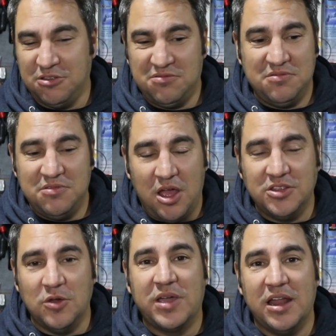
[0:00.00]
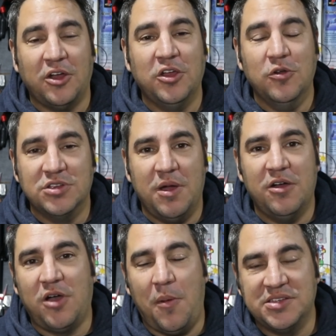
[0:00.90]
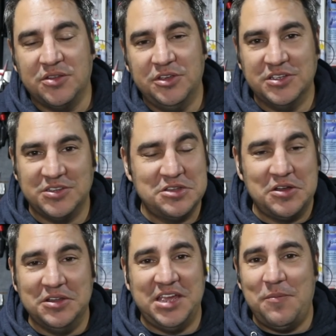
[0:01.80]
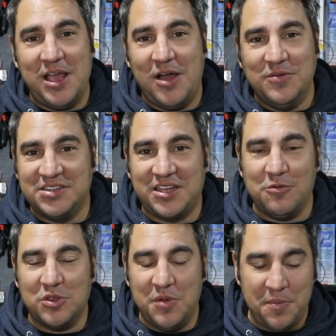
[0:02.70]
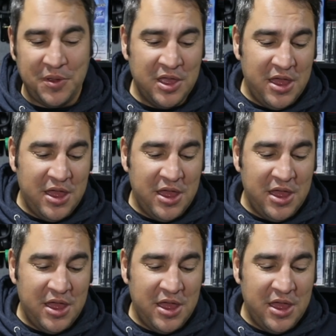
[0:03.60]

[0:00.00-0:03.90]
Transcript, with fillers: I've I don't get a huge amount of comments on here, so it's not going to take me hours to count them up.